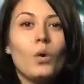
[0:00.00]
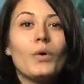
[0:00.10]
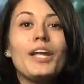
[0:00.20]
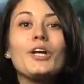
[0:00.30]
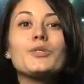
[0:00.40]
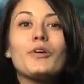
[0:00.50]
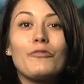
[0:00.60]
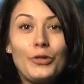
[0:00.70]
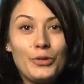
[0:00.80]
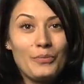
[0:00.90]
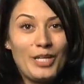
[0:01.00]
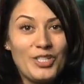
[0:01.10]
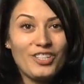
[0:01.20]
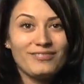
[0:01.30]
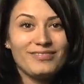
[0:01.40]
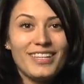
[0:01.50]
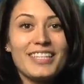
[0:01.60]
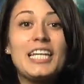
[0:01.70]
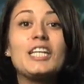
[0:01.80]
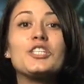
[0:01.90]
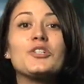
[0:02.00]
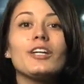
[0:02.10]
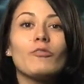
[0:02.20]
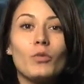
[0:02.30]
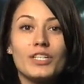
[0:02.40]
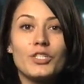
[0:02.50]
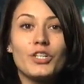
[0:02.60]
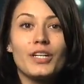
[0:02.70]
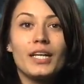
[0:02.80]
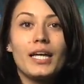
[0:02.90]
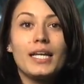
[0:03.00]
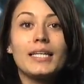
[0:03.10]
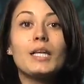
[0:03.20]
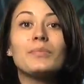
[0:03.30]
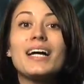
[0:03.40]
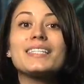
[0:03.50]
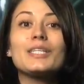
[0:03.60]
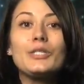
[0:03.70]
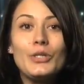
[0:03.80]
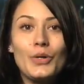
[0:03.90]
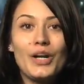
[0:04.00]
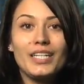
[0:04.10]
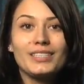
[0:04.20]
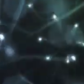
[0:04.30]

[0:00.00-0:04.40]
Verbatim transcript: Well, here's one for you to mention, The History of Winter in Lake Placid, New York.